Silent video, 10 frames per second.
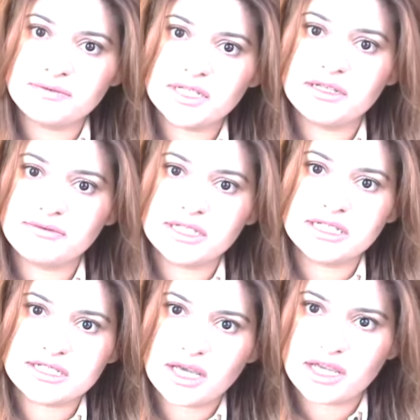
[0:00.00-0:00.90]
really,
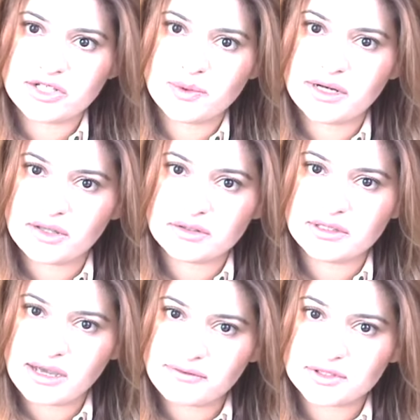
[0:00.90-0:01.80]
really take it to another
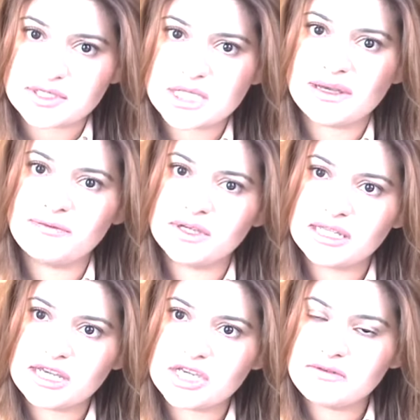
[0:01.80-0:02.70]
level. So I feel
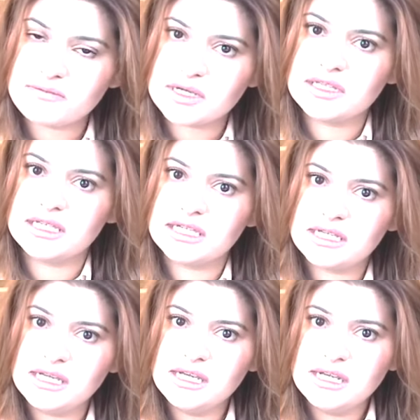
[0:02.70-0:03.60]
like he really